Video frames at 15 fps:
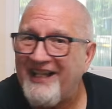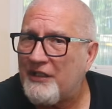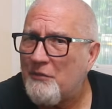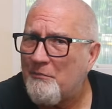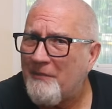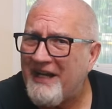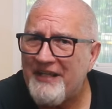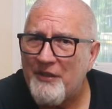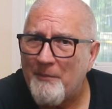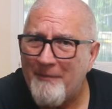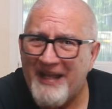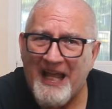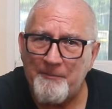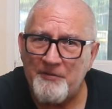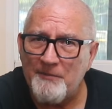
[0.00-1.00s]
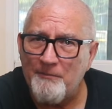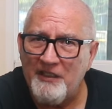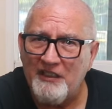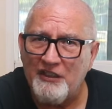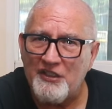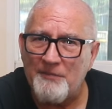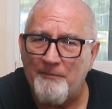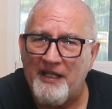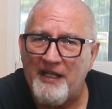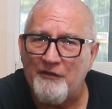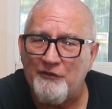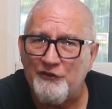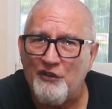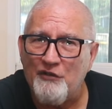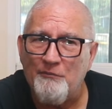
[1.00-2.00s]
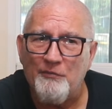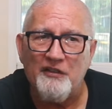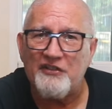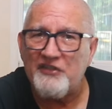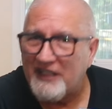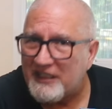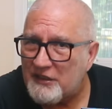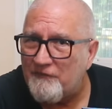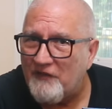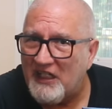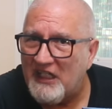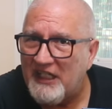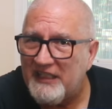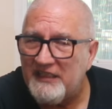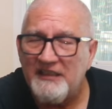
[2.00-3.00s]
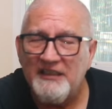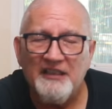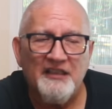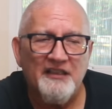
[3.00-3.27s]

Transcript: I don't mind the maps being in spiral notebooks, that's fine.